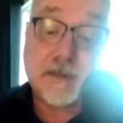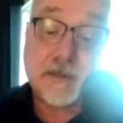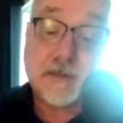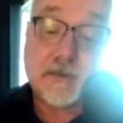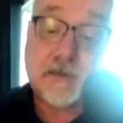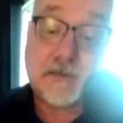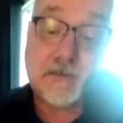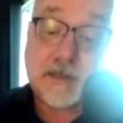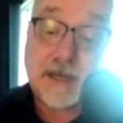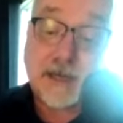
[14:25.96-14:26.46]

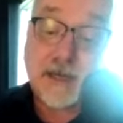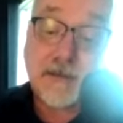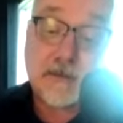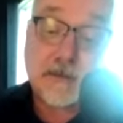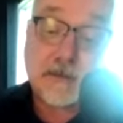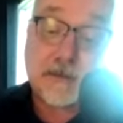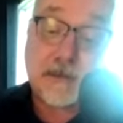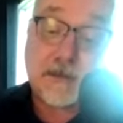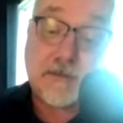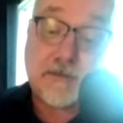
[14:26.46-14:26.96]
So, my
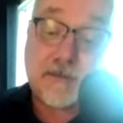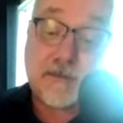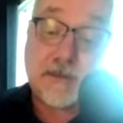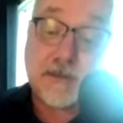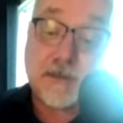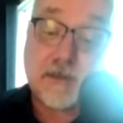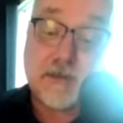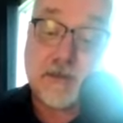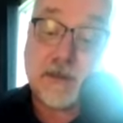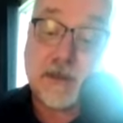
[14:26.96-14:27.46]
belief
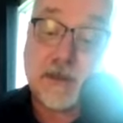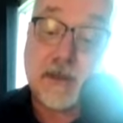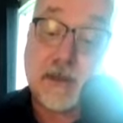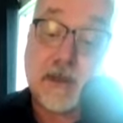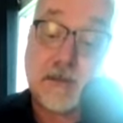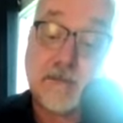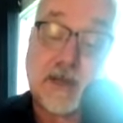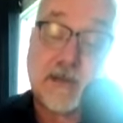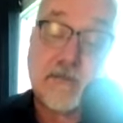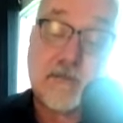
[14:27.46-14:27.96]
is,
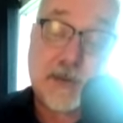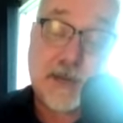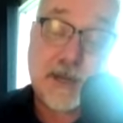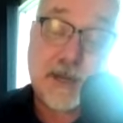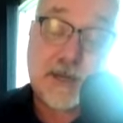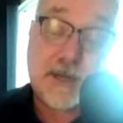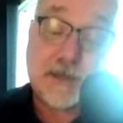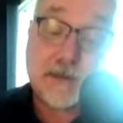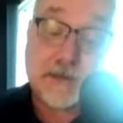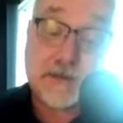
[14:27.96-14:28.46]
and my
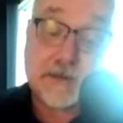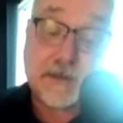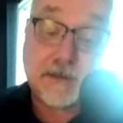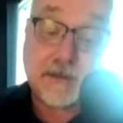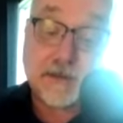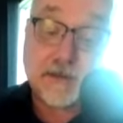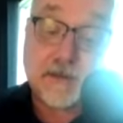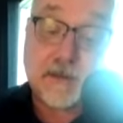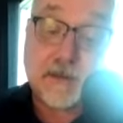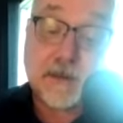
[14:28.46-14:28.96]
practice
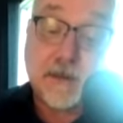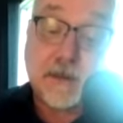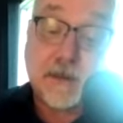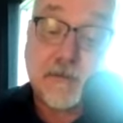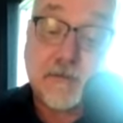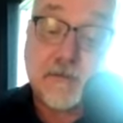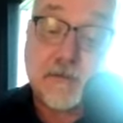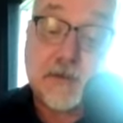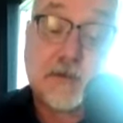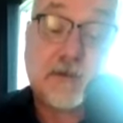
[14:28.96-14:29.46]
is,
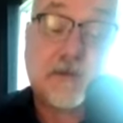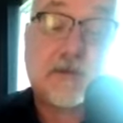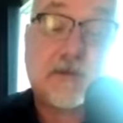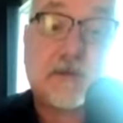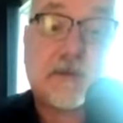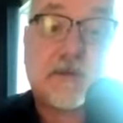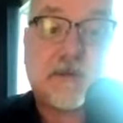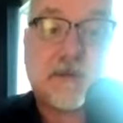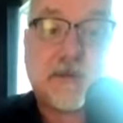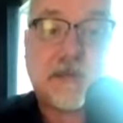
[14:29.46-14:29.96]

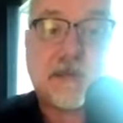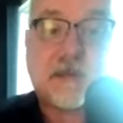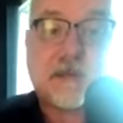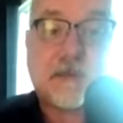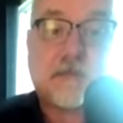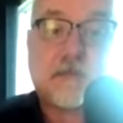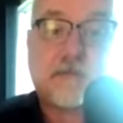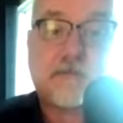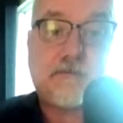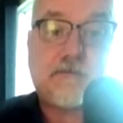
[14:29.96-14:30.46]
personalization.
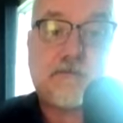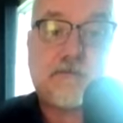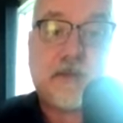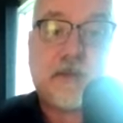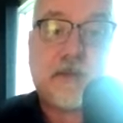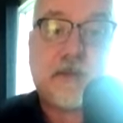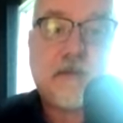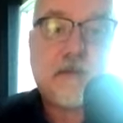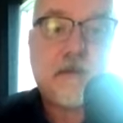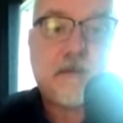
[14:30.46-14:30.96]

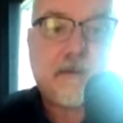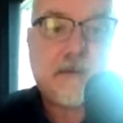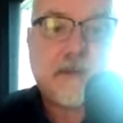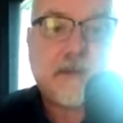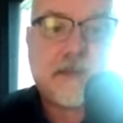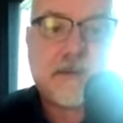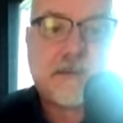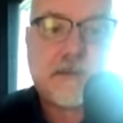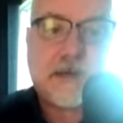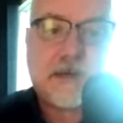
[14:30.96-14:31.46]

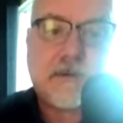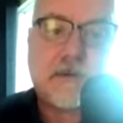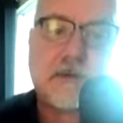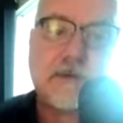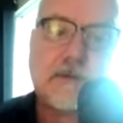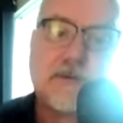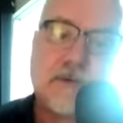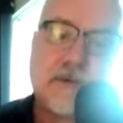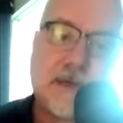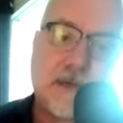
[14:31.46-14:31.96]
Think about
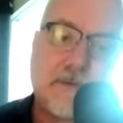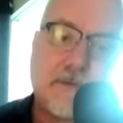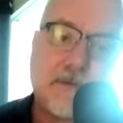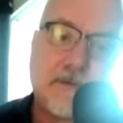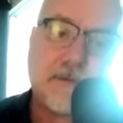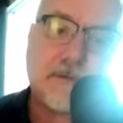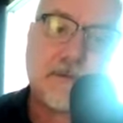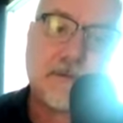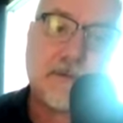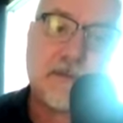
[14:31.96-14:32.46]
what drives
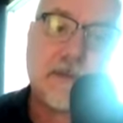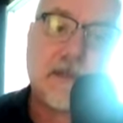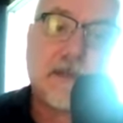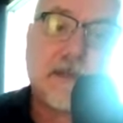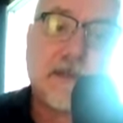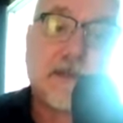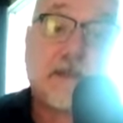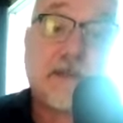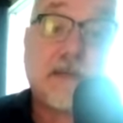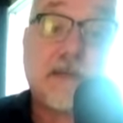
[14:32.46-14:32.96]
you.
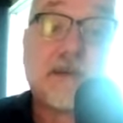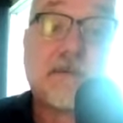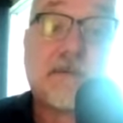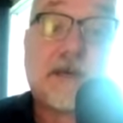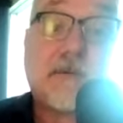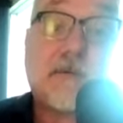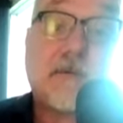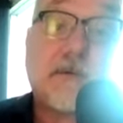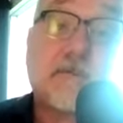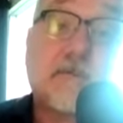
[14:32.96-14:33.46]
Think
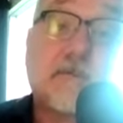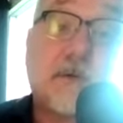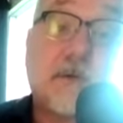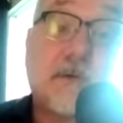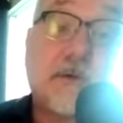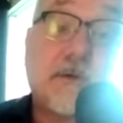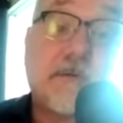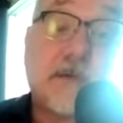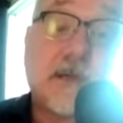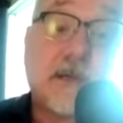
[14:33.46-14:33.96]
about what
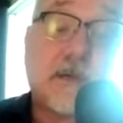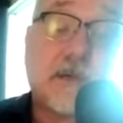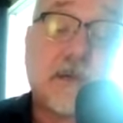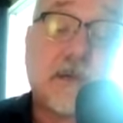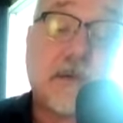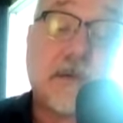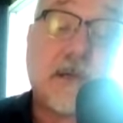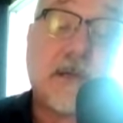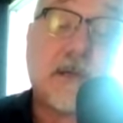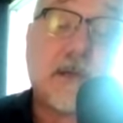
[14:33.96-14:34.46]
motivates
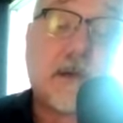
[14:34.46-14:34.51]
you and